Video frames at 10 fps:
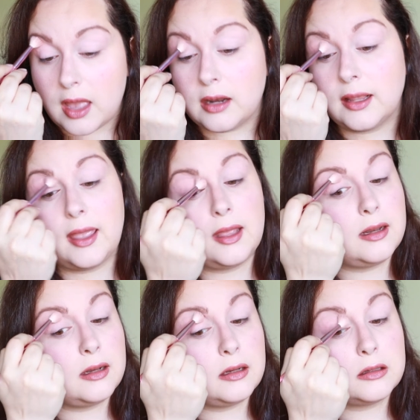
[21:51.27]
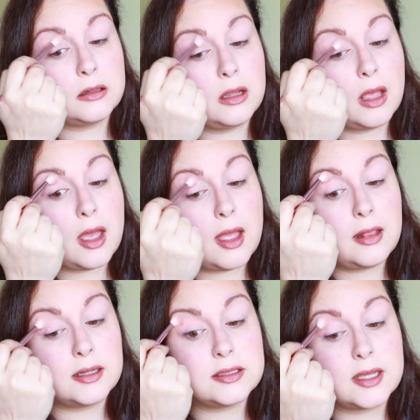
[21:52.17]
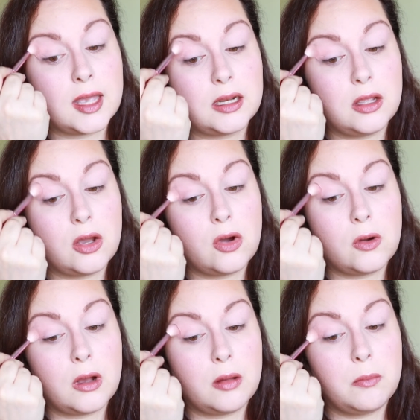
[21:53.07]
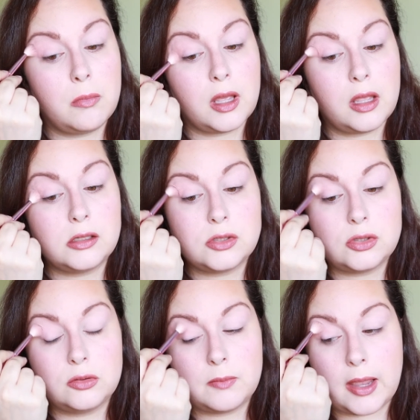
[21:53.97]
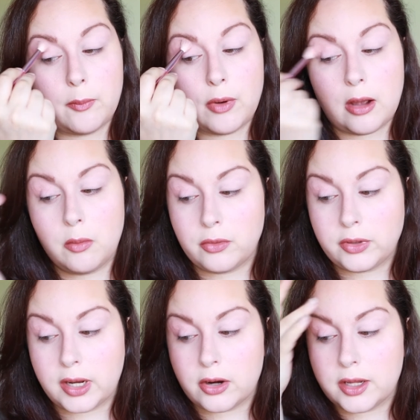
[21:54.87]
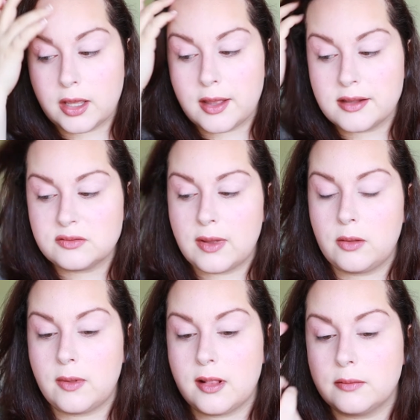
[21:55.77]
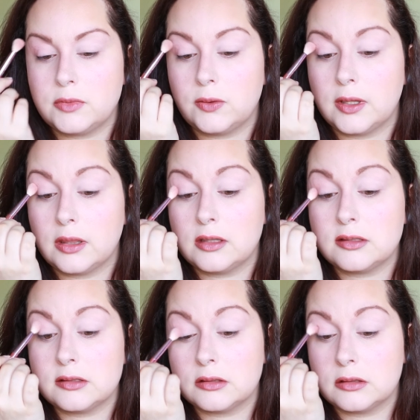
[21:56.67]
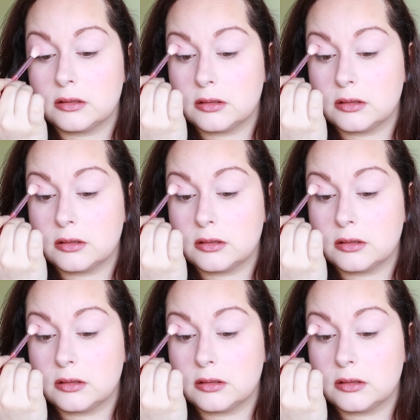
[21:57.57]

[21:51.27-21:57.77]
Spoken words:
And again, I like to kind of go up into my brow bone area as well while I'm doing this.